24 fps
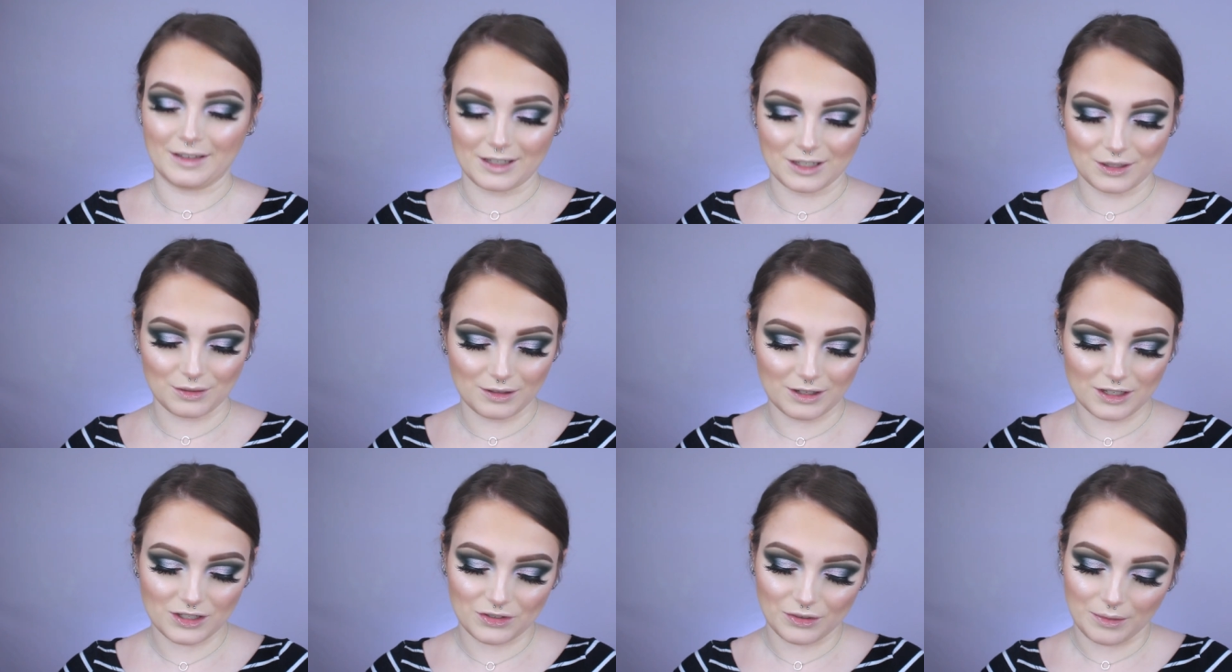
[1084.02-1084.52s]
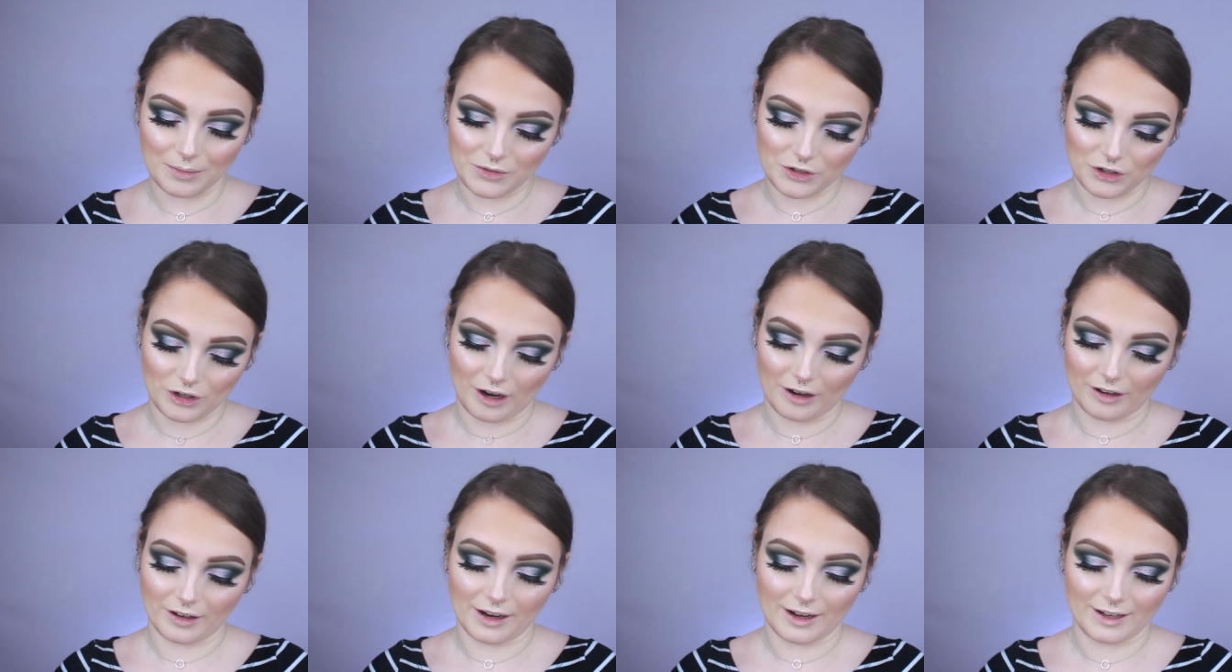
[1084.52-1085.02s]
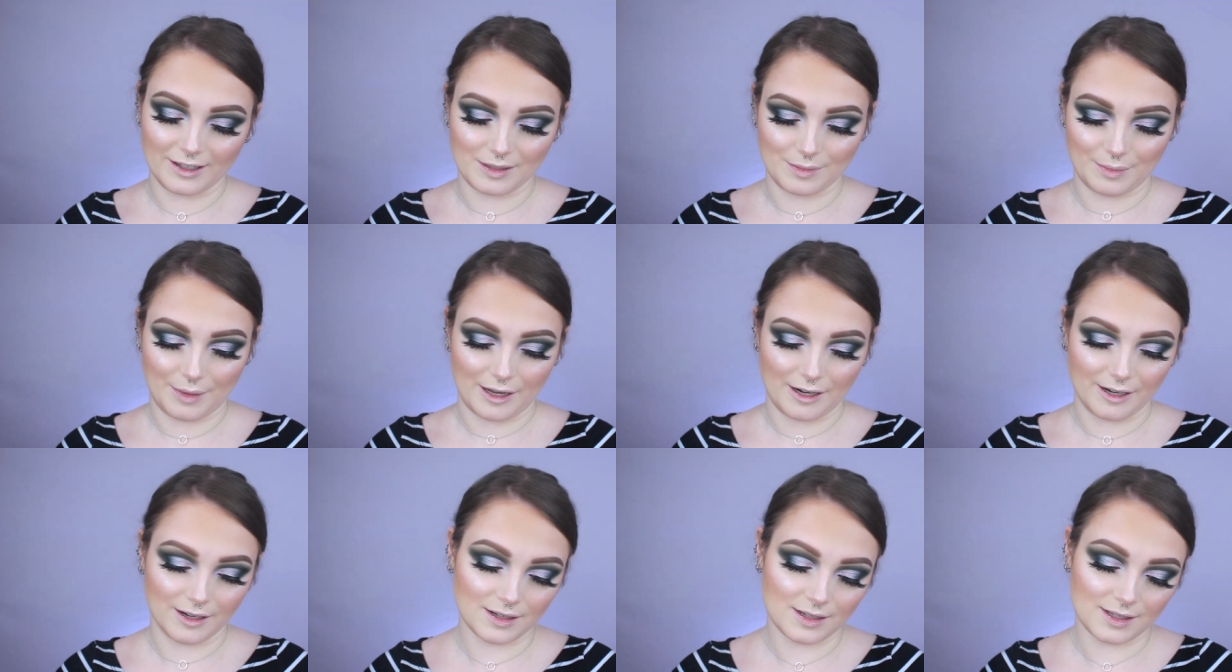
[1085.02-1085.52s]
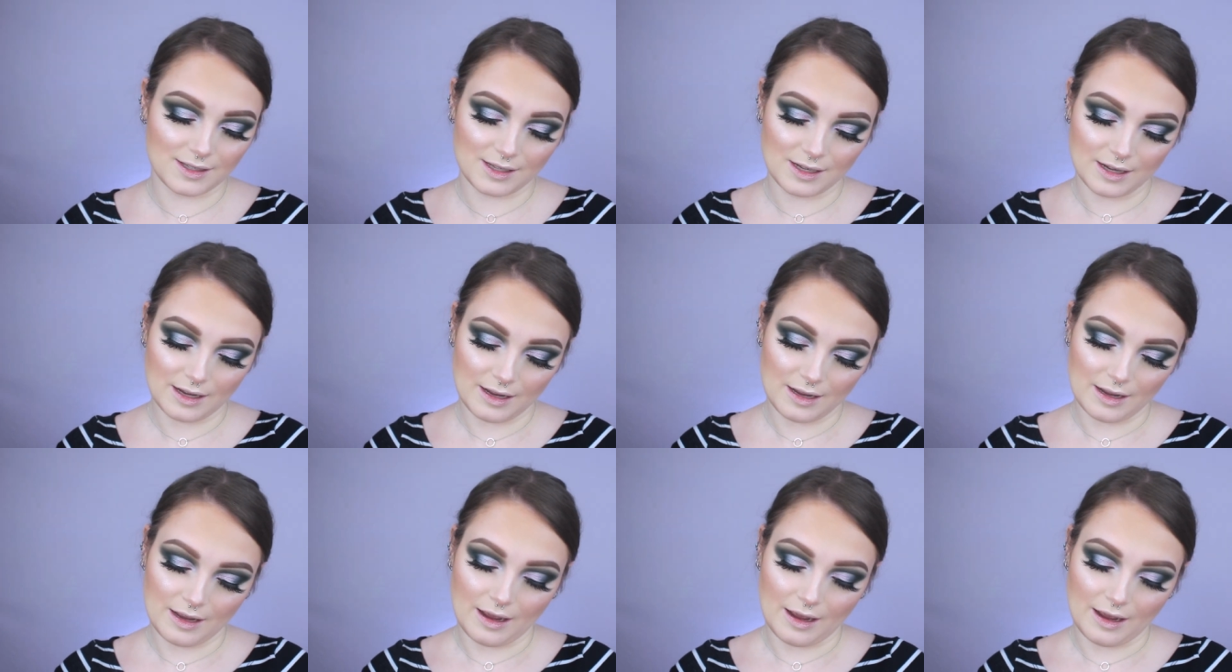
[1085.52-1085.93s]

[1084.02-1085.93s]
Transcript: This one is from Gerard Cosmetics.